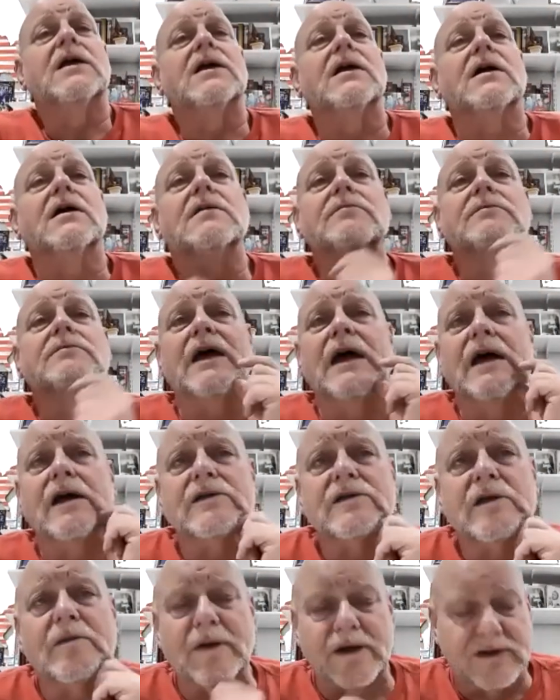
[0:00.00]
you know, the
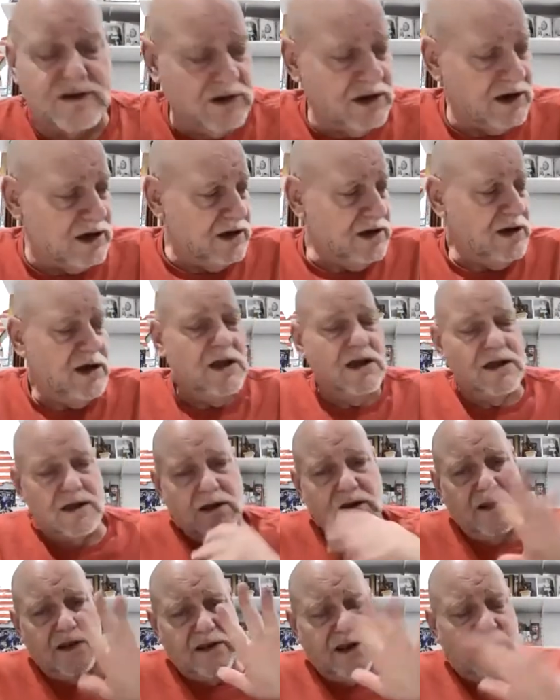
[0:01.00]
hairs on my chin, you
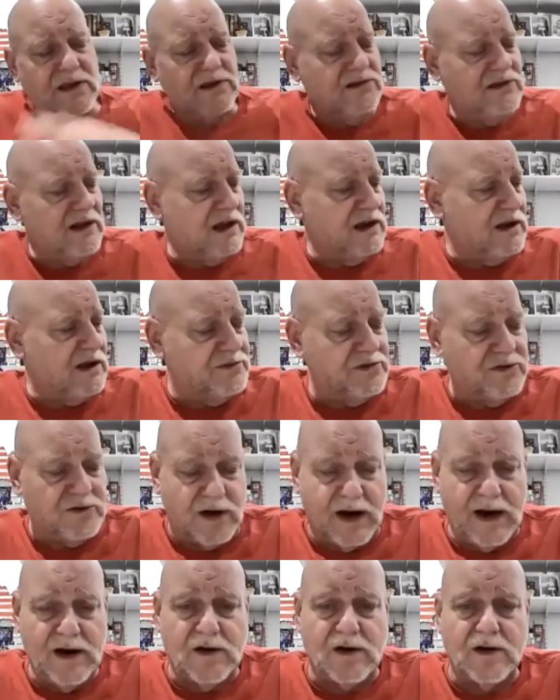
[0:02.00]
know, they stand up
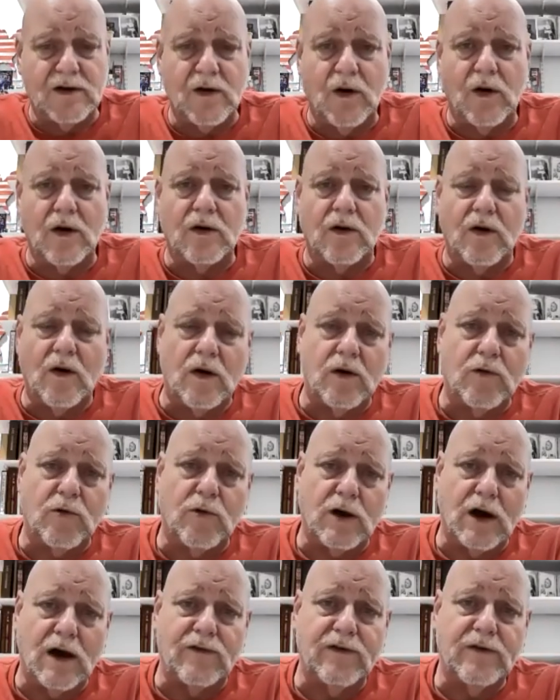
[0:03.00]
straight or
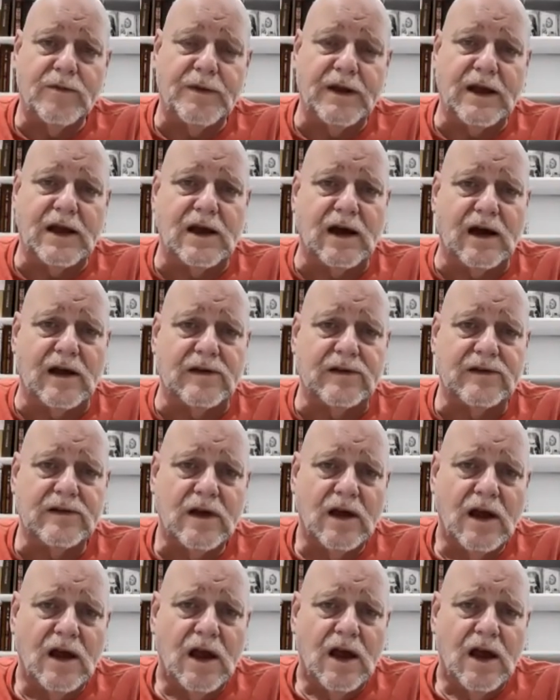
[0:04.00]
wherever, because